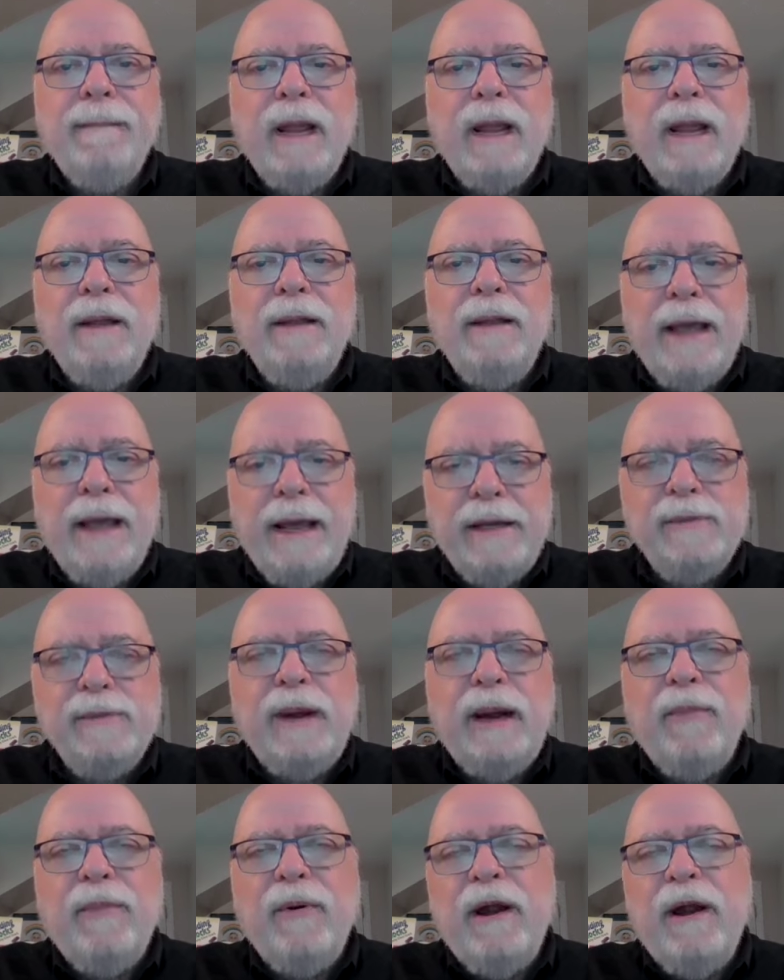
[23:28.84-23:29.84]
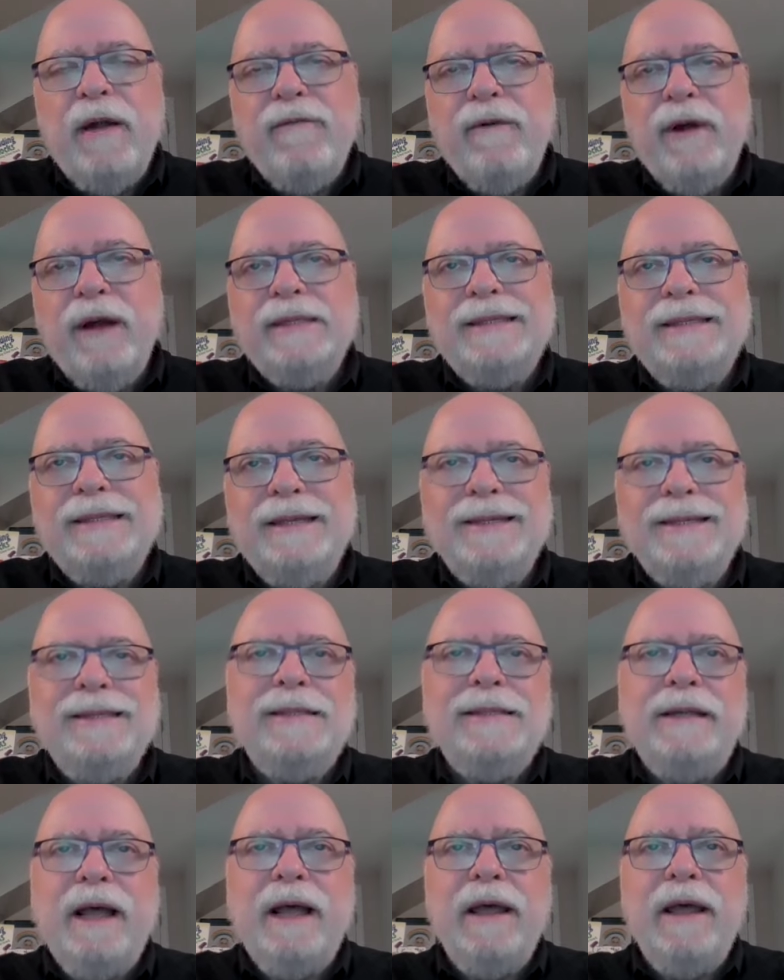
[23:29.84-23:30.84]
And that is my prayer for us
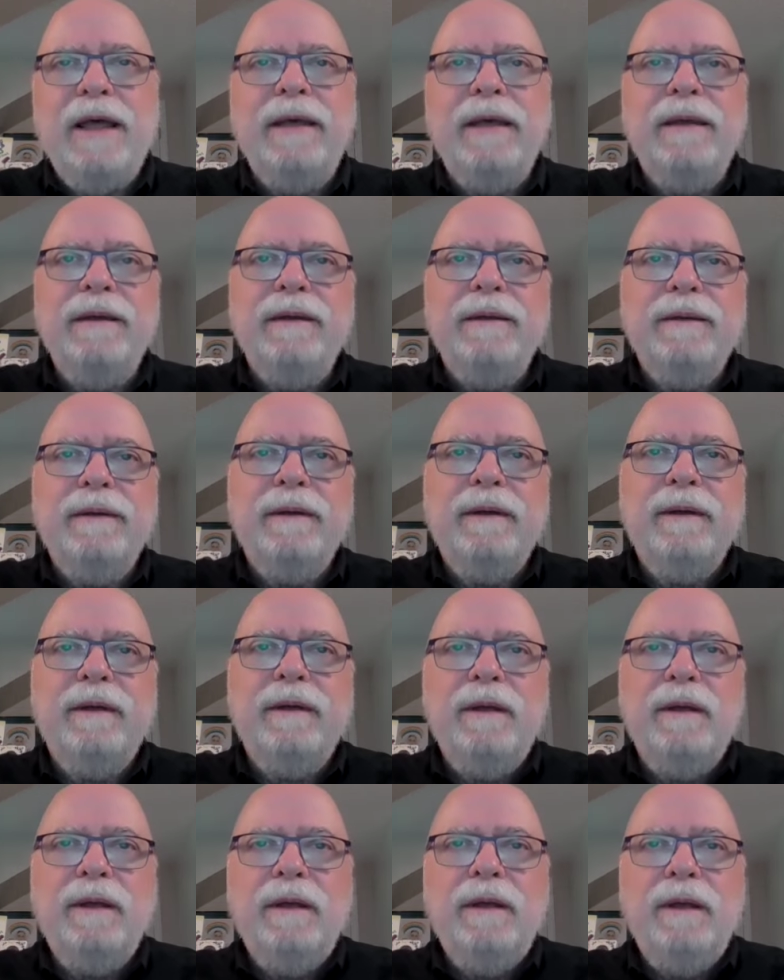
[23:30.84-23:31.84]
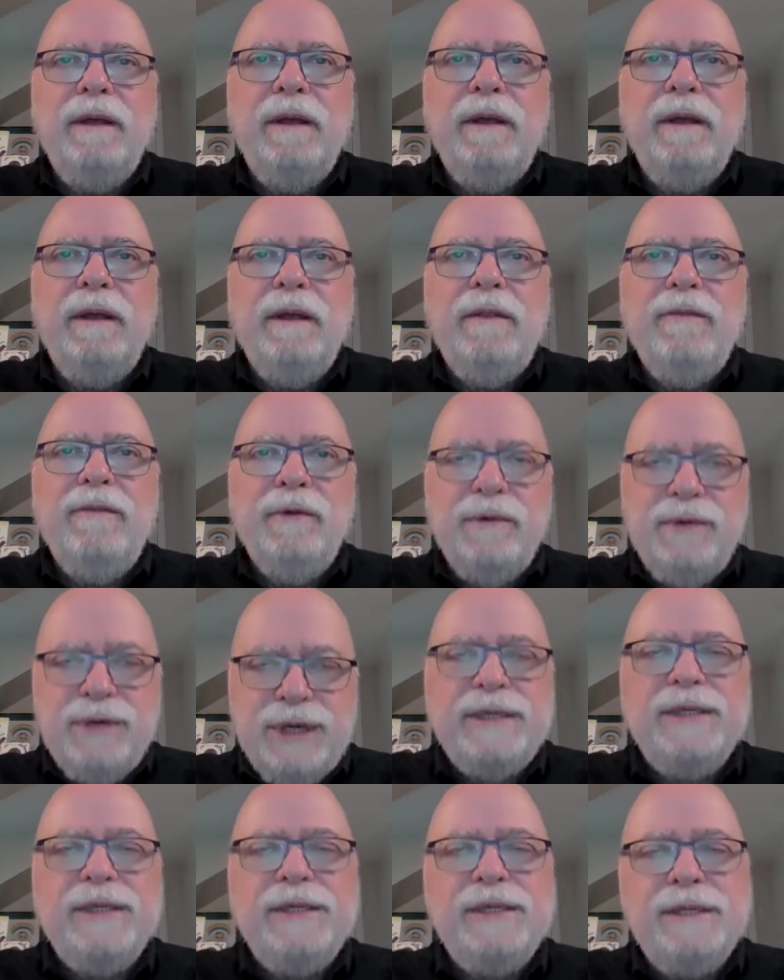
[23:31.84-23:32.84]
this day through
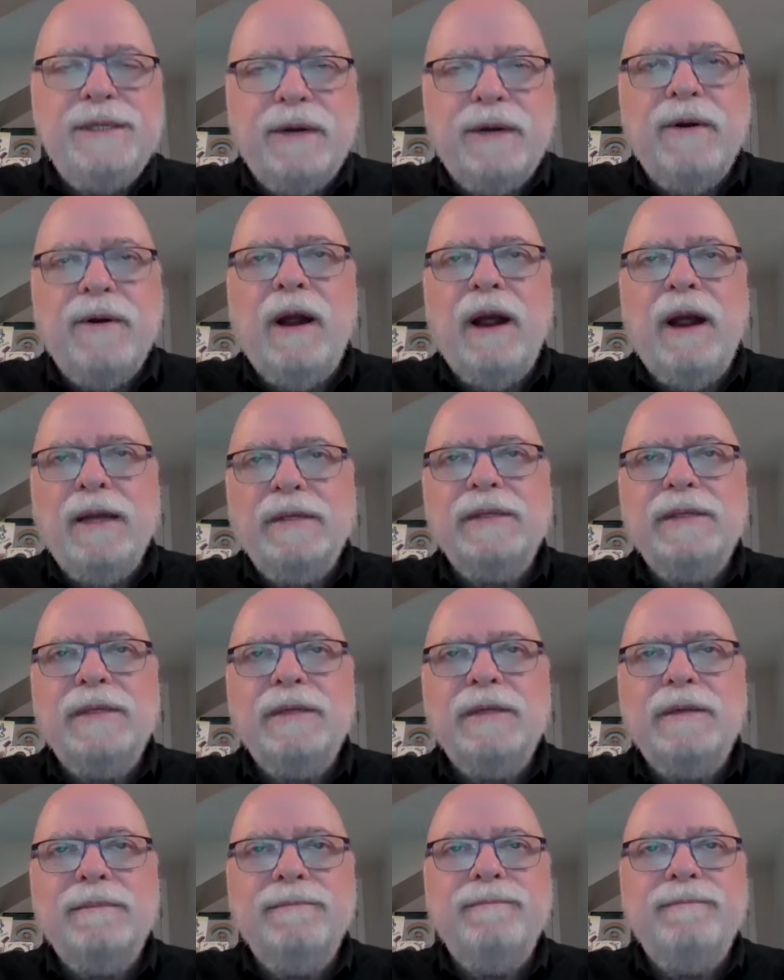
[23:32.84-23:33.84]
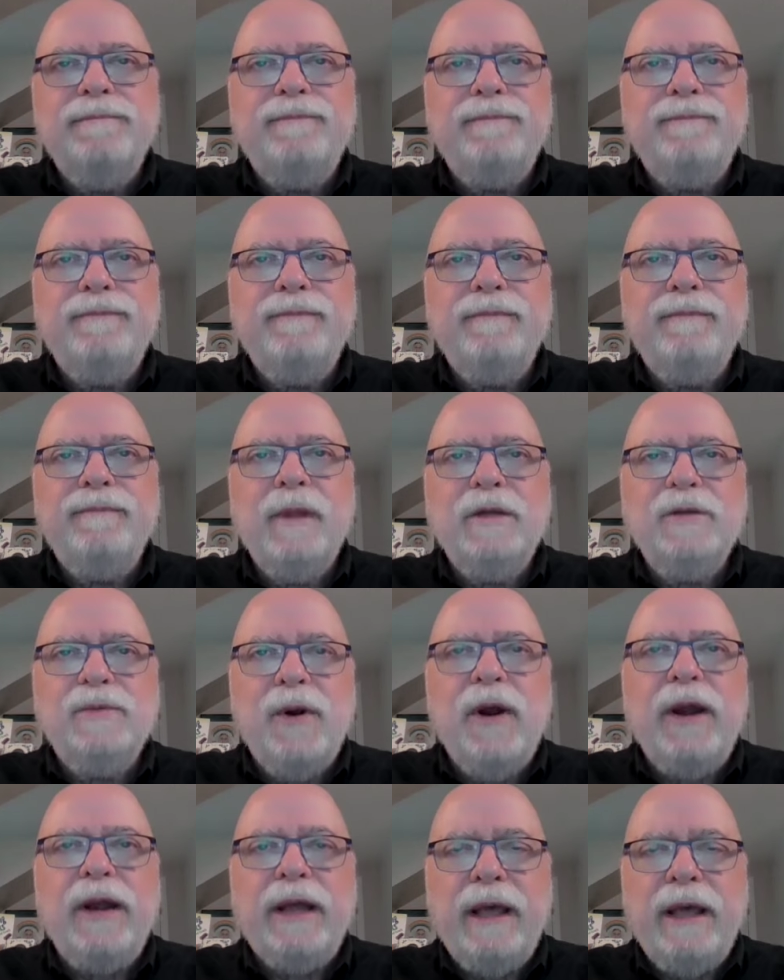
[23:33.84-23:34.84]
Jesus the Christ. Let's
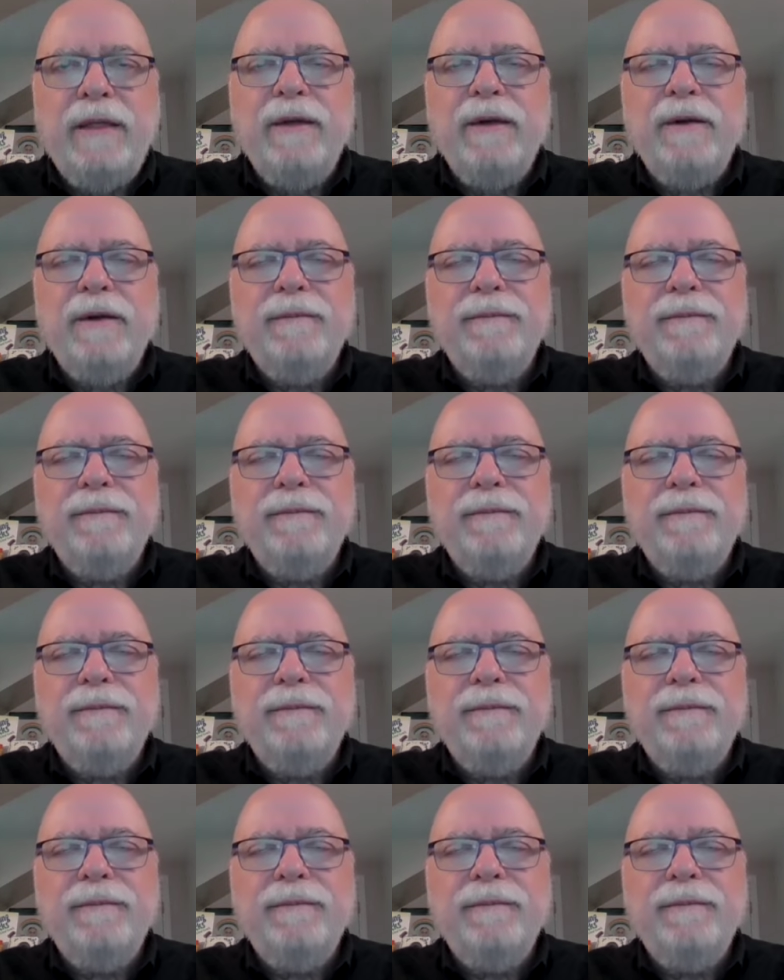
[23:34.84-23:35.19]
pray together.